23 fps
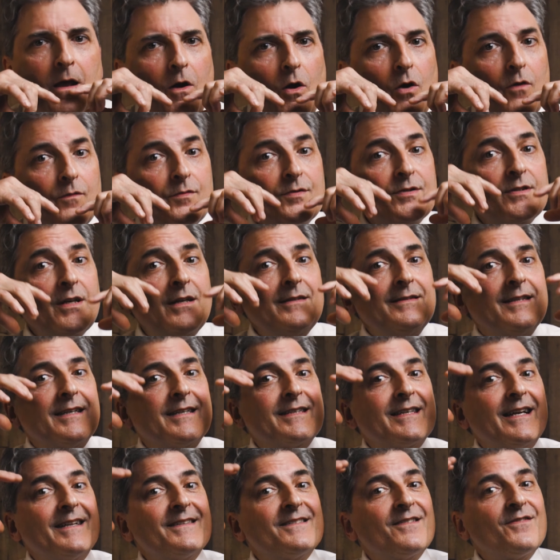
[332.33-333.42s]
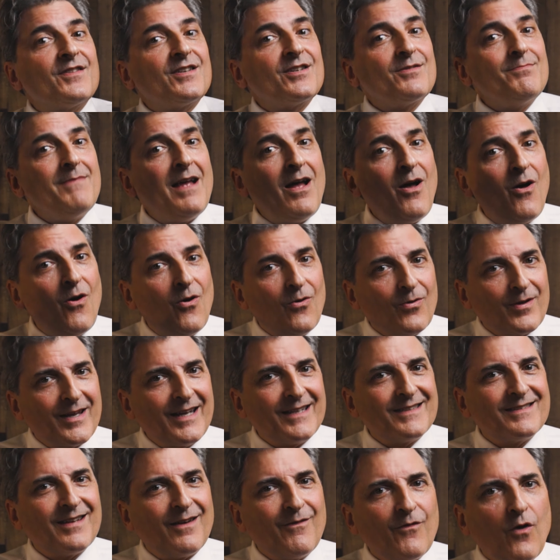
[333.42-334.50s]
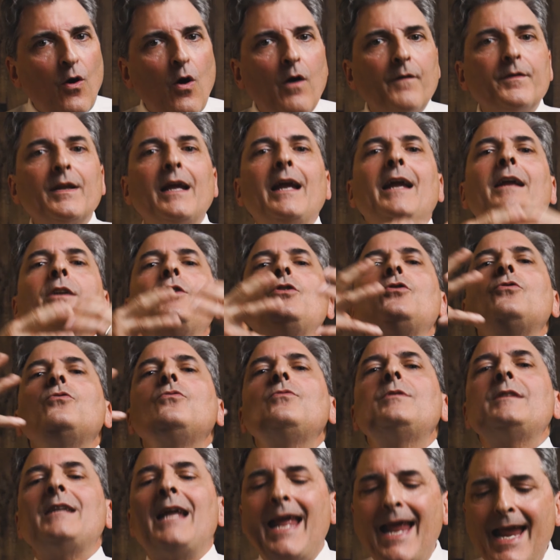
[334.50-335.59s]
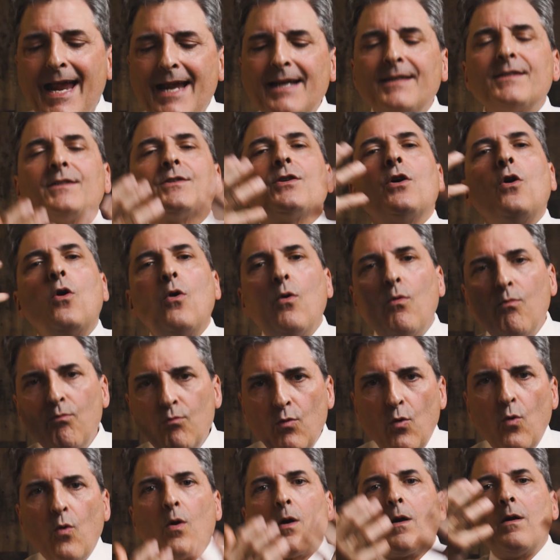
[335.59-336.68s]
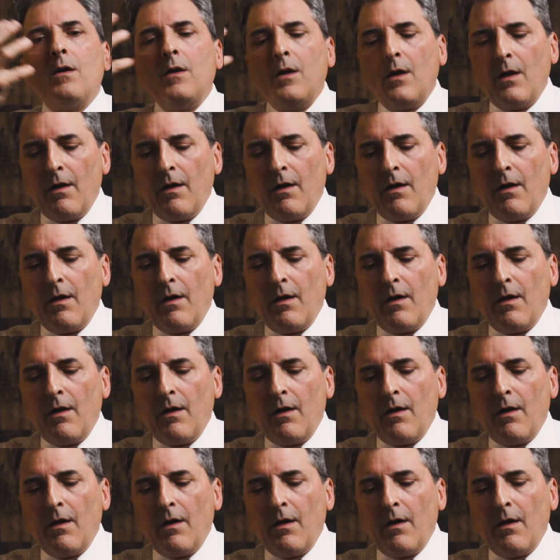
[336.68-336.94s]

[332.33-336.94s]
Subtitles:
All of a sudden, the sense of smell gets involved, and you taste more